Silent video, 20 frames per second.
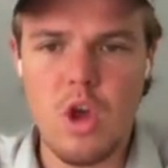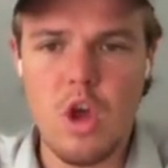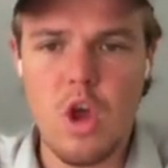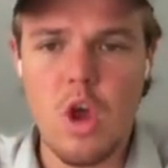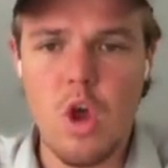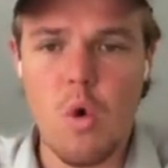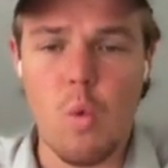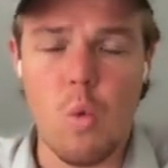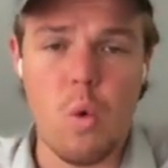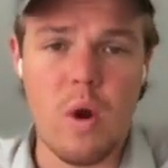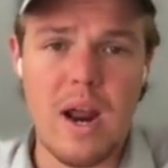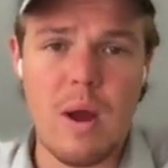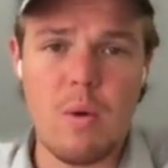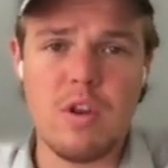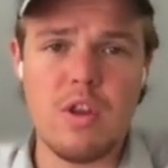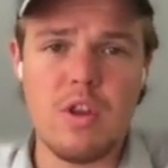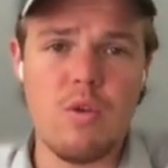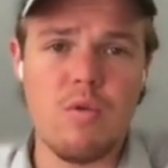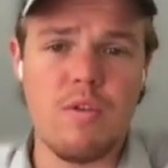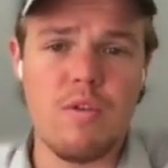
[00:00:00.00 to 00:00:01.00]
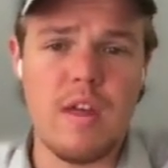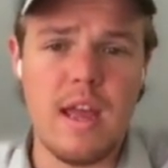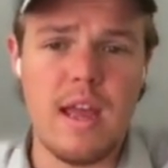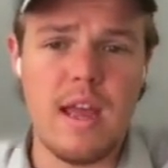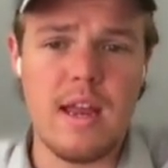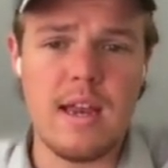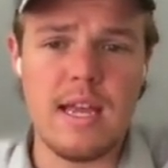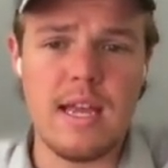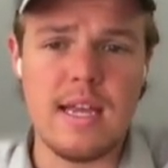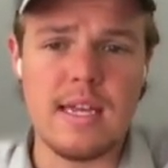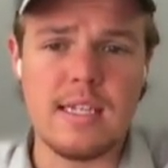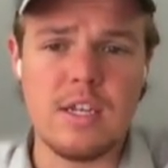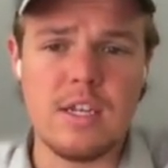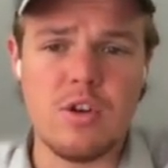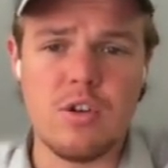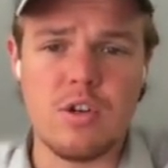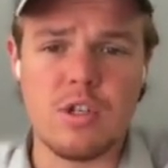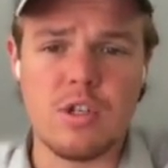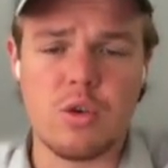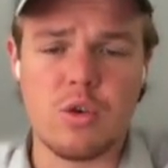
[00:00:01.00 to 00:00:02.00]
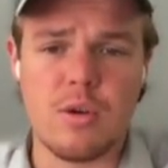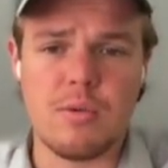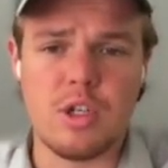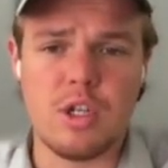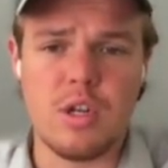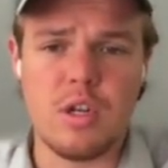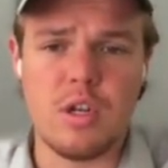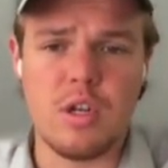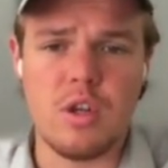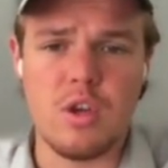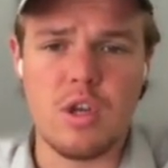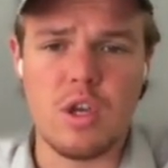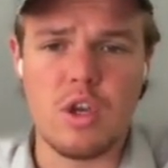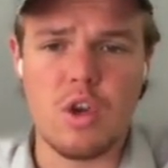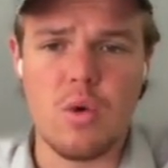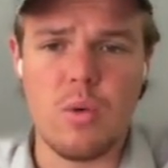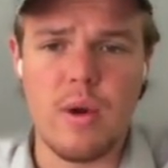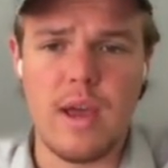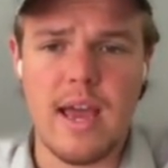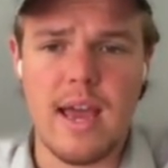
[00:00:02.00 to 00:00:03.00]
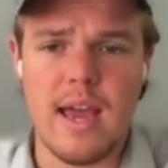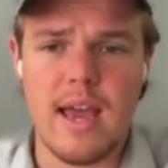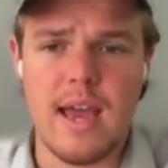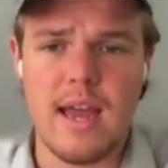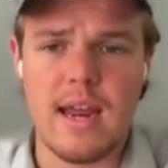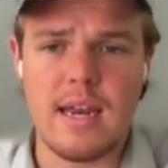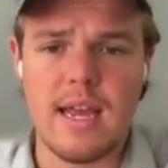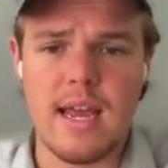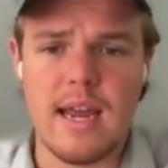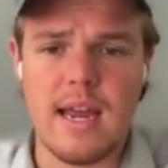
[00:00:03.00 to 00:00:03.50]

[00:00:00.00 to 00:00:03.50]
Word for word: What I would do then is in your description, you can go ahead and